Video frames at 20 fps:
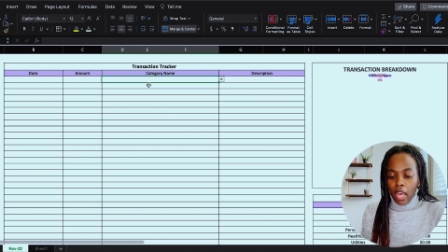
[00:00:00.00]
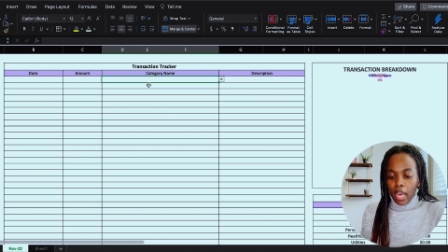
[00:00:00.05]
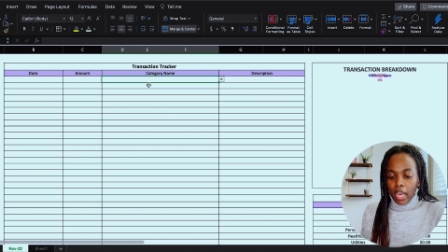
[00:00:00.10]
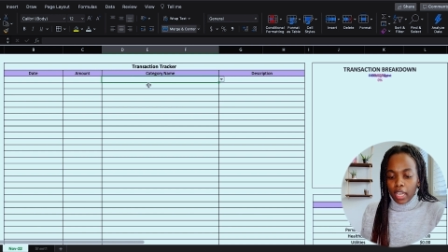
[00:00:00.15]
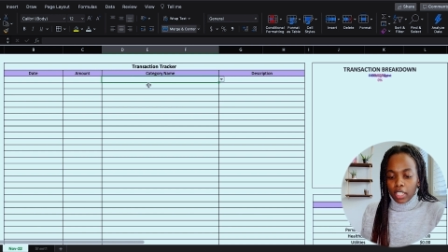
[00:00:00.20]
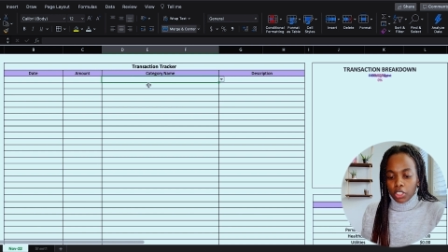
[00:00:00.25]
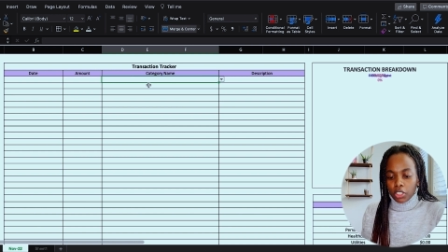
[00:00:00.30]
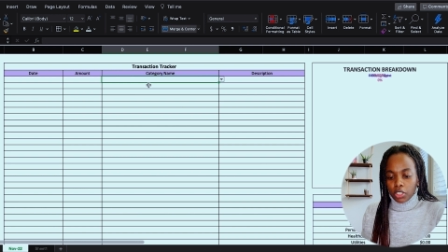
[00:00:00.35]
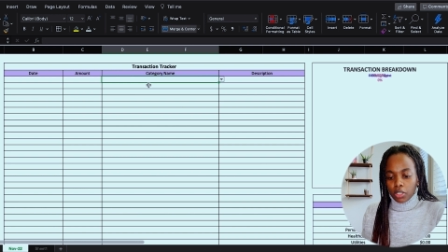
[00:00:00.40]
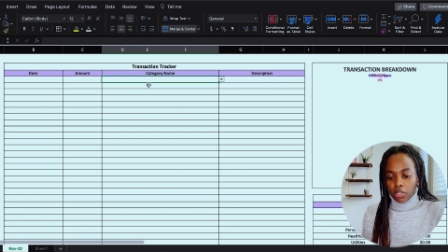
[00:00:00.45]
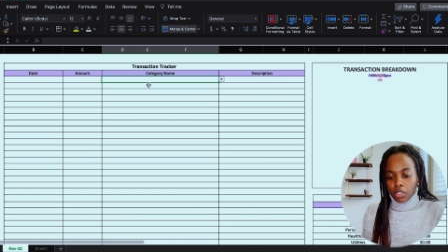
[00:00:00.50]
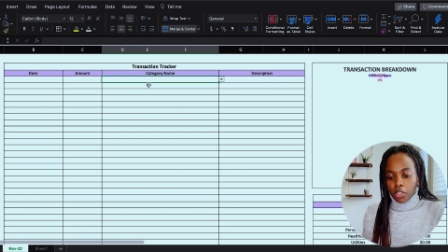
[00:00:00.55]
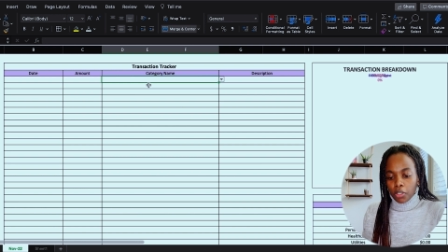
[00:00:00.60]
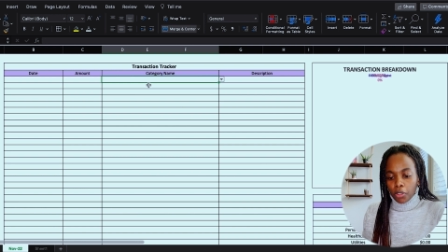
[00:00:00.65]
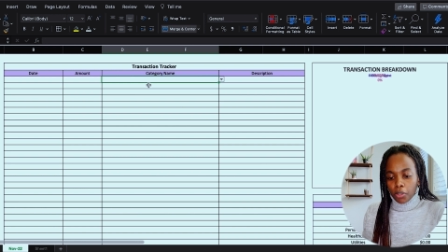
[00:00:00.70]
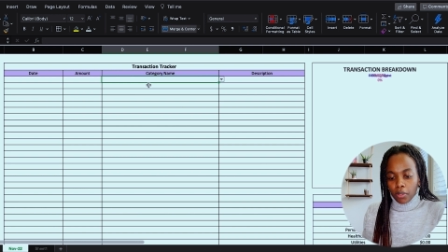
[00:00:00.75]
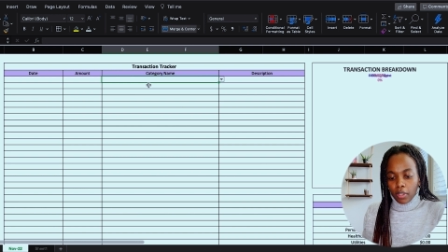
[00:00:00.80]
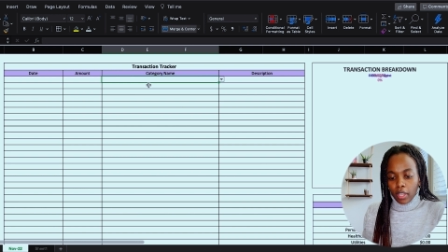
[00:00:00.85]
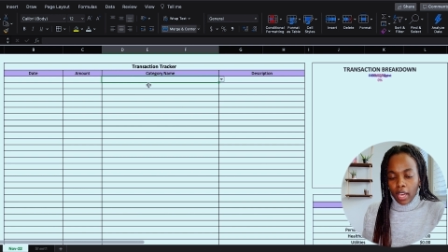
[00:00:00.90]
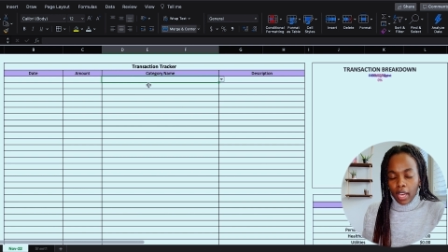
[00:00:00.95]
and just look
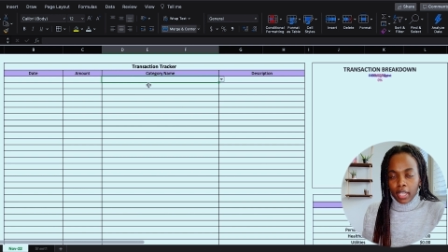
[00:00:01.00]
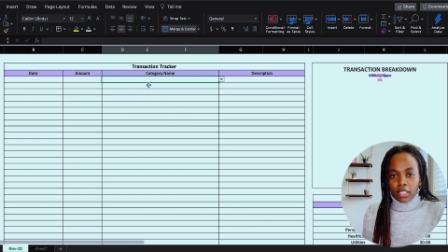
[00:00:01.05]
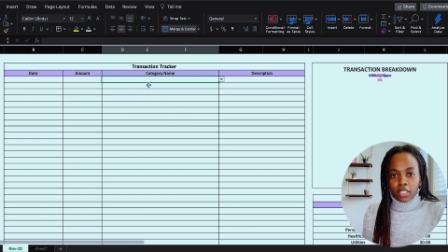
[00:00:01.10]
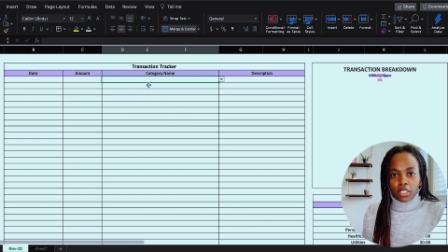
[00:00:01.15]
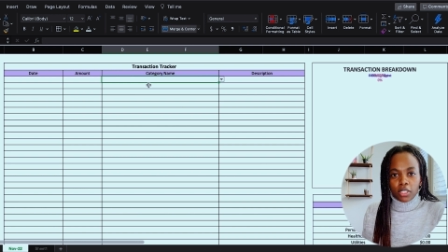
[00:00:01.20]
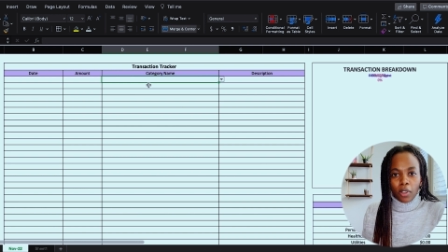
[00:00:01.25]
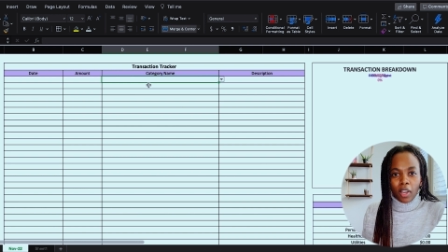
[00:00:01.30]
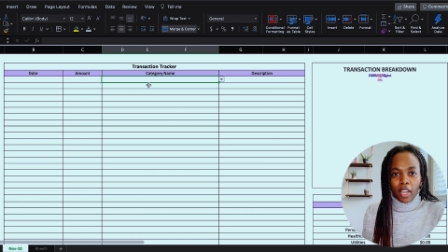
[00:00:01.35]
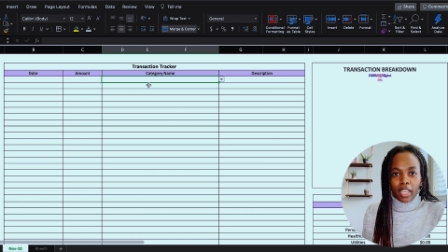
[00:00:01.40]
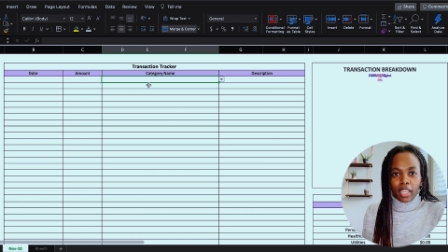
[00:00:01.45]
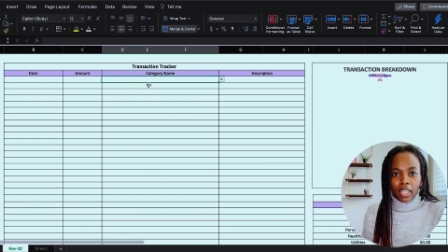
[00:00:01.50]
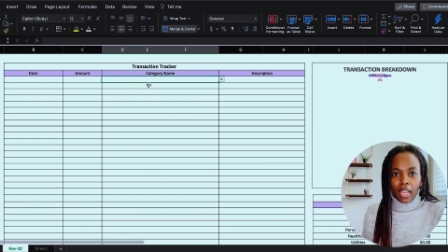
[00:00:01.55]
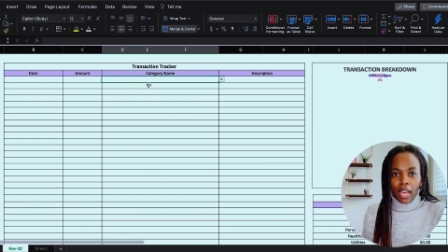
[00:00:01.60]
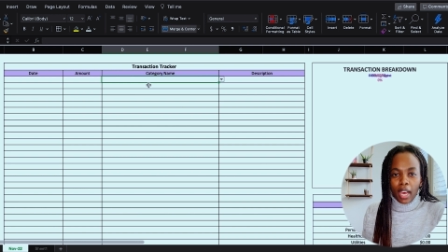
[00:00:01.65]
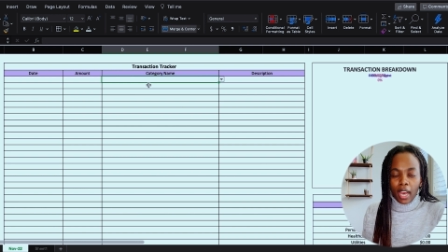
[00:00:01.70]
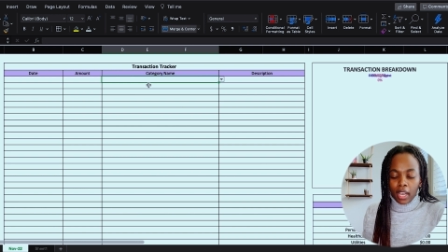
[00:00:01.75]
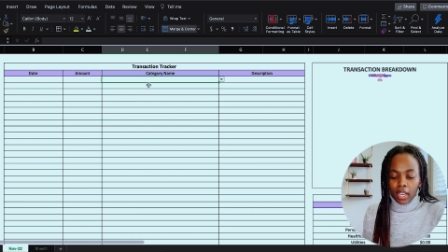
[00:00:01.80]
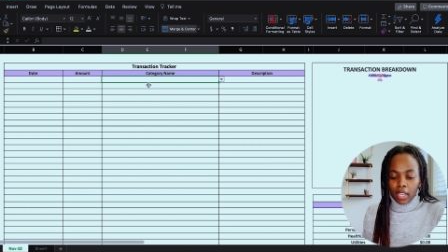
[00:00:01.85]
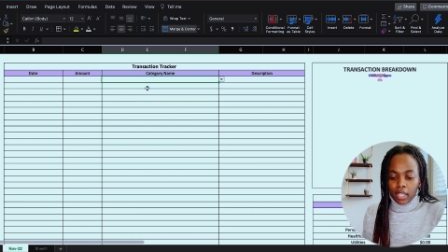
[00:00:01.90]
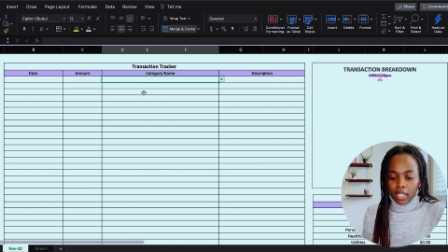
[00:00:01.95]
through that so I can
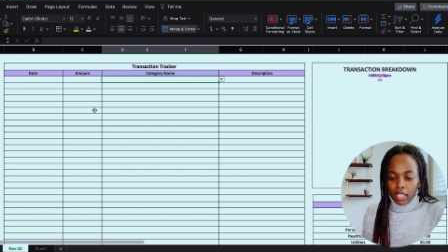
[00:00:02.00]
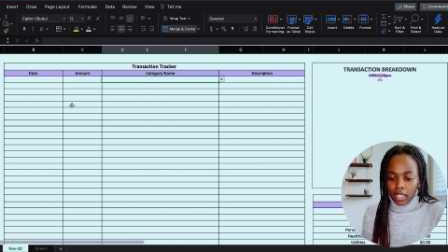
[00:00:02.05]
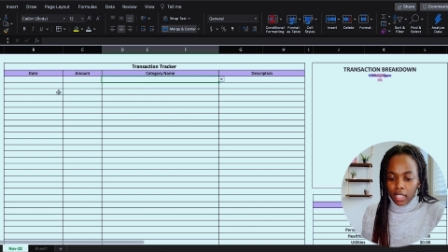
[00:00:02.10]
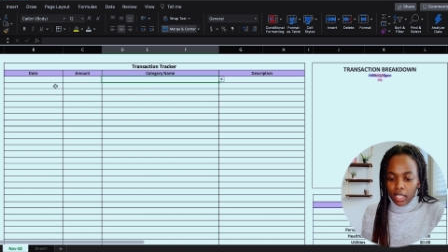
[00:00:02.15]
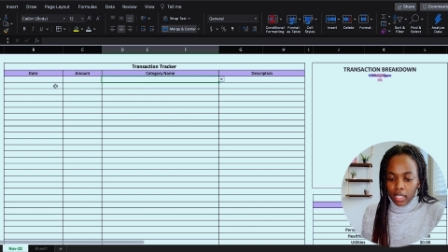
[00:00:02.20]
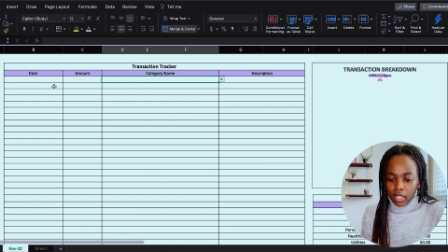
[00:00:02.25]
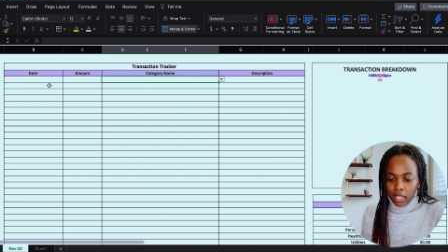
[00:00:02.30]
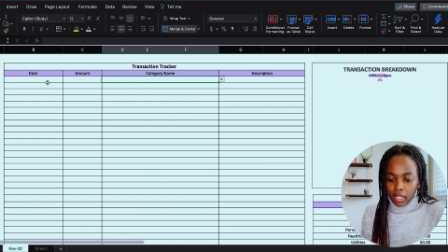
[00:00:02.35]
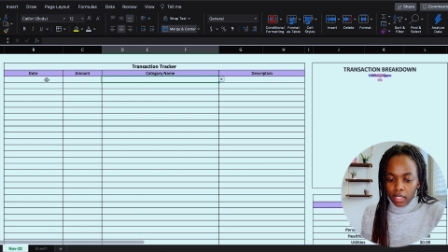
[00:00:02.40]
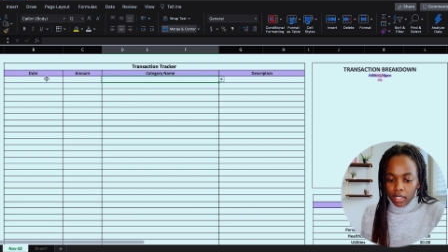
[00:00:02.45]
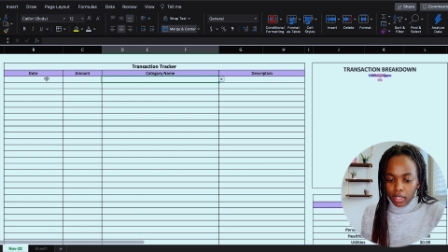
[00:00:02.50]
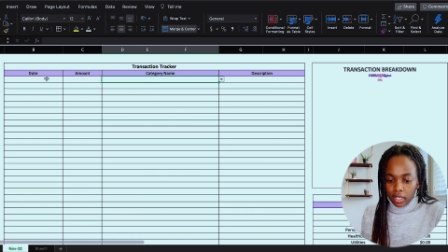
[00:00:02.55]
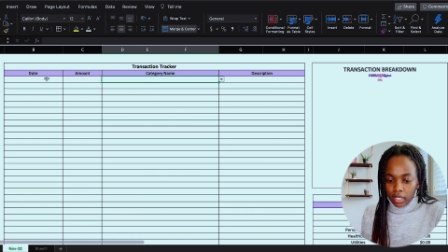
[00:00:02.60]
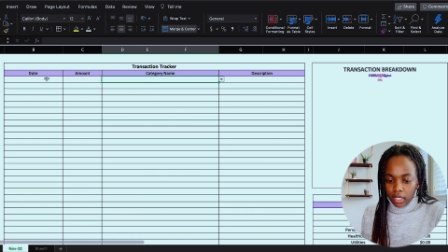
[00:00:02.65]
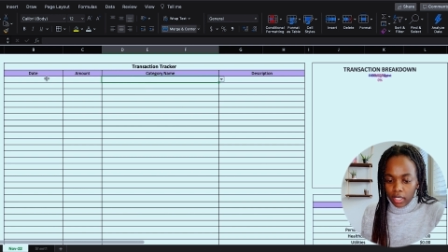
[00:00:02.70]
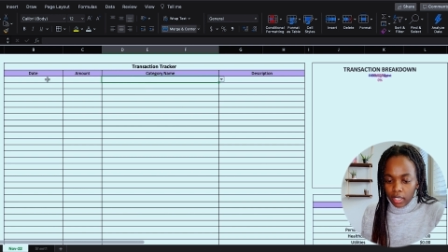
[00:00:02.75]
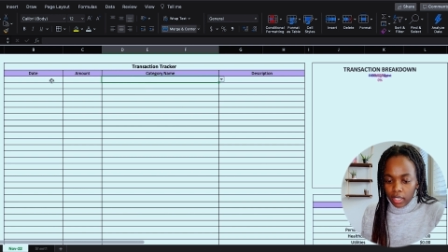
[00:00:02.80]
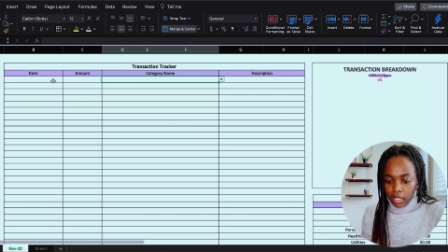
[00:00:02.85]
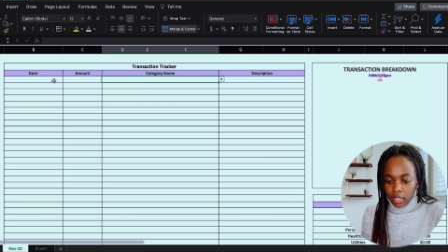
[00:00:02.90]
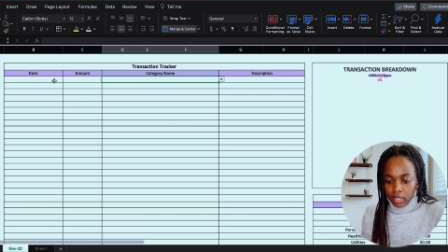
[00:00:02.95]
add in
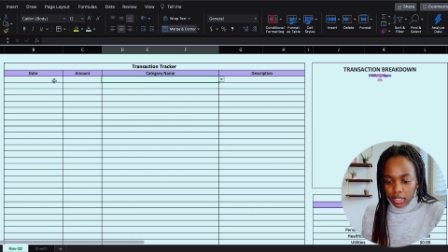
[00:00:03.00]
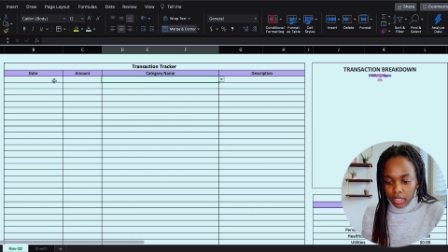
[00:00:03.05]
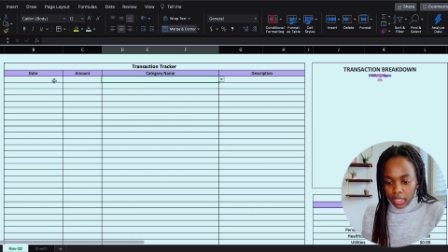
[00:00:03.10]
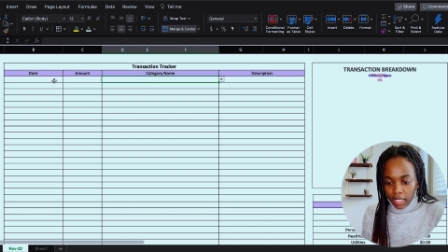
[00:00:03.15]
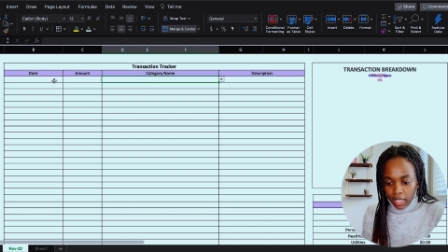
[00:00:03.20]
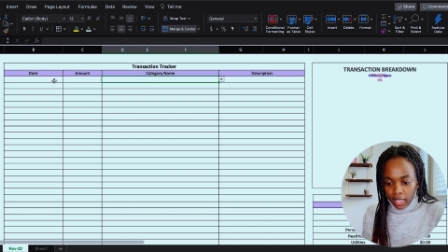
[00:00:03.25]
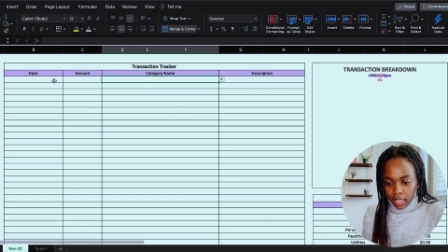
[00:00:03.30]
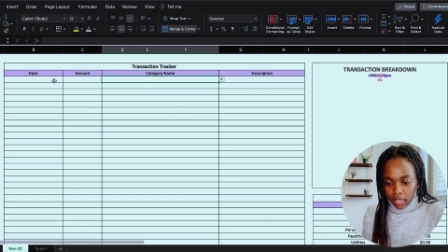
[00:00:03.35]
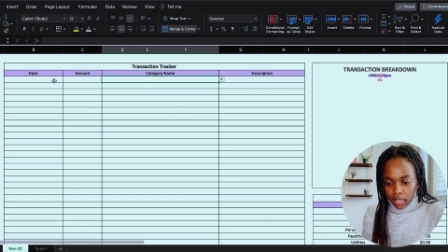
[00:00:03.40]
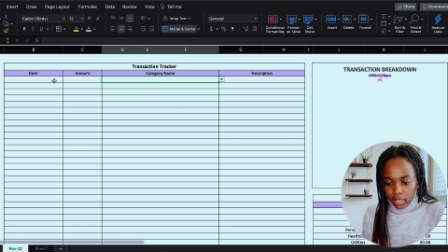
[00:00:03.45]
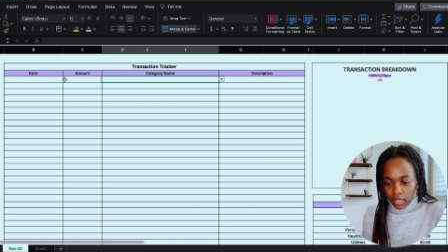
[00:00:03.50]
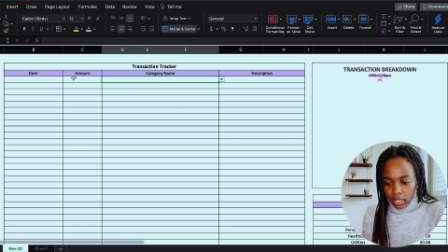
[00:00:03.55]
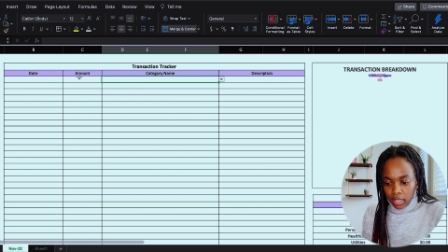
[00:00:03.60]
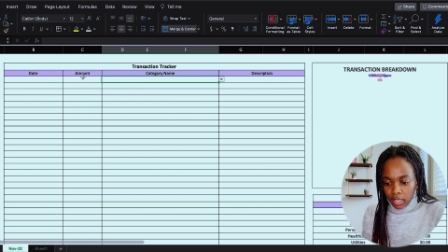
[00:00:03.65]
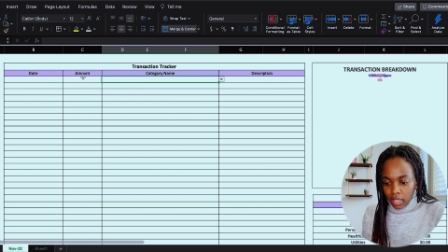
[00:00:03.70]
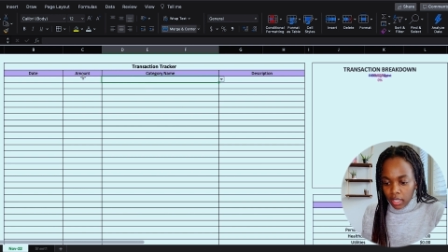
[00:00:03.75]
the date,